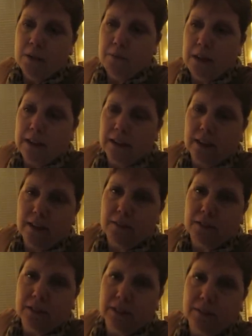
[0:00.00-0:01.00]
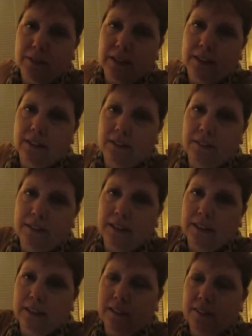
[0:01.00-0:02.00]
by the time Christmas and New
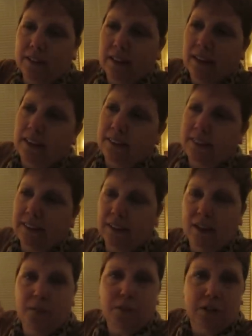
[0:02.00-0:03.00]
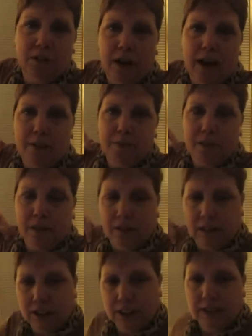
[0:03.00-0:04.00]
Year's and everything else is gone, we're all
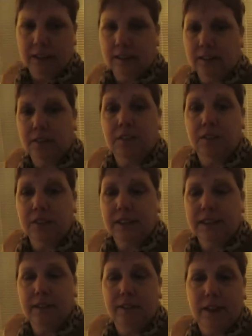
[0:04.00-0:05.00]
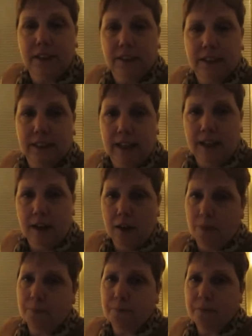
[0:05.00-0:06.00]
absolutely shattered. So New Year's Eve, I just stay
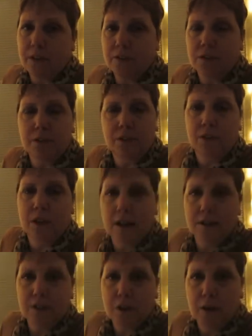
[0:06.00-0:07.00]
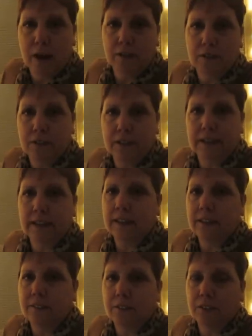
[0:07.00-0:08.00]
home. So do you guys go out New Year's
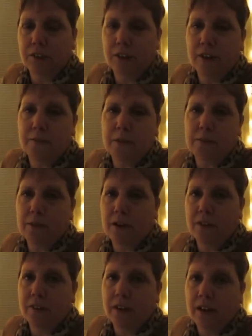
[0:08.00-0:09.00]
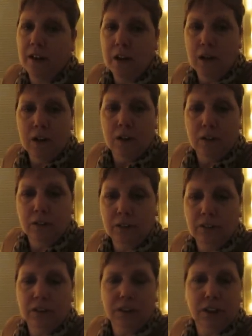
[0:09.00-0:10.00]
Eve, or do you have people over, or
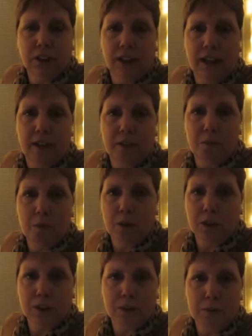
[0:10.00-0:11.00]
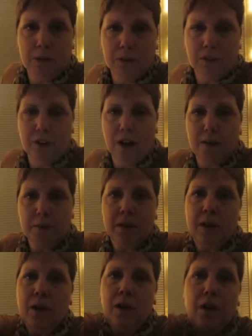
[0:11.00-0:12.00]
do you just chill out and watch the ball drop,
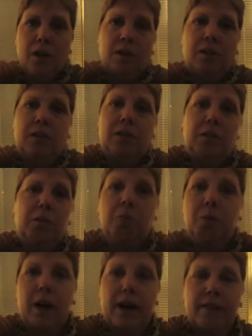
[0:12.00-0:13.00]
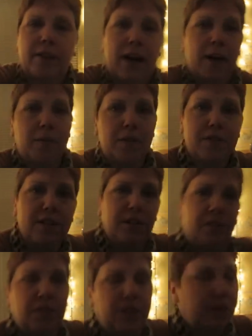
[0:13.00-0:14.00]
or whatever happens in
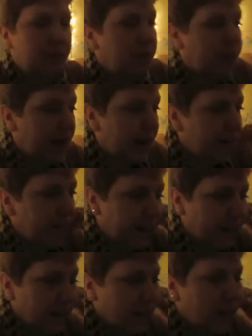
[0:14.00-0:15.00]
your, your area?